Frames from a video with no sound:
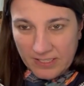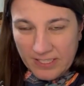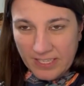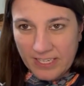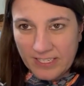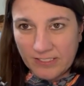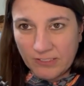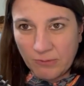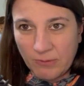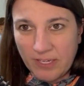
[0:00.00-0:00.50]

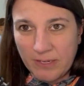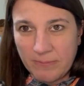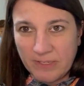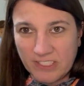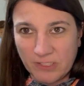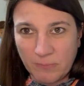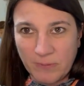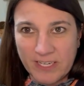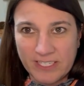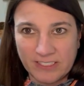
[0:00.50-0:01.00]
That is what I'm
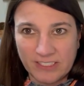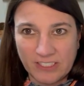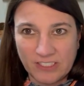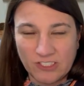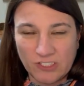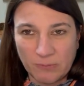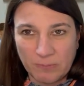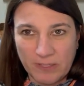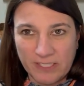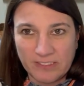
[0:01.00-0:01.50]
expecting
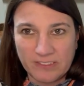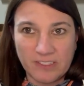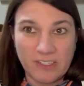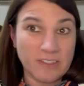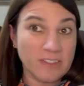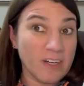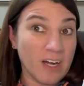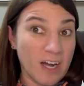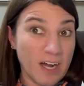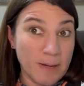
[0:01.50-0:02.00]
just based
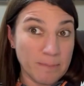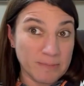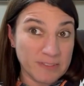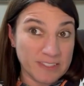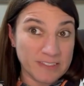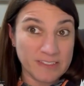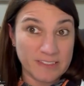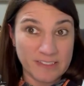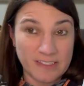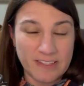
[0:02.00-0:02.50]
on
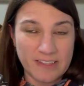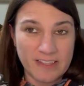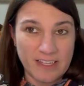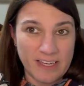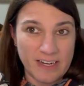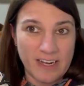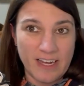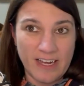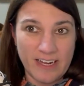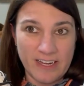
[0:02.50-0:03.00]
comps
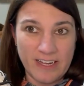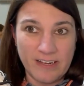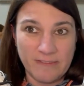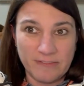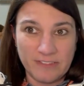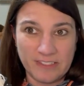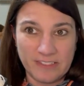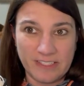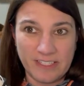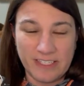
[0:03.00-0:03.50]
that I
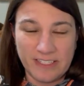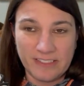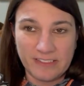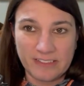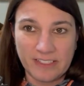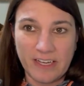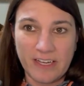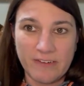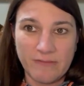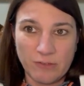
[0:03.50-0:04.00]
have seen.
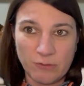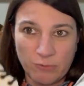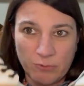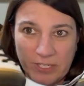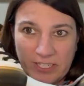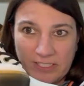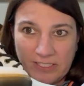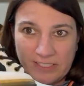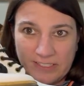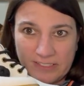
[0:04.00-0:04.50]
It's kind of a
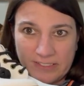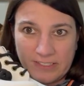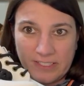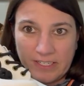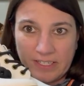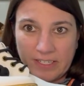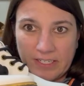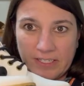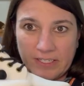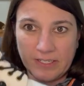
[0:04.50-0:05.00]

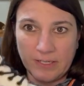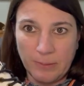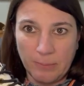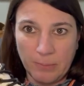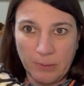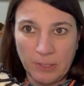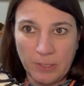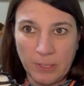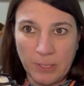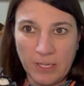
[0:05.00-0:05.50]
realistic
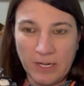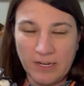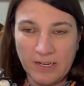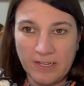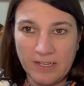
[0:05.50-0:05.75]
number.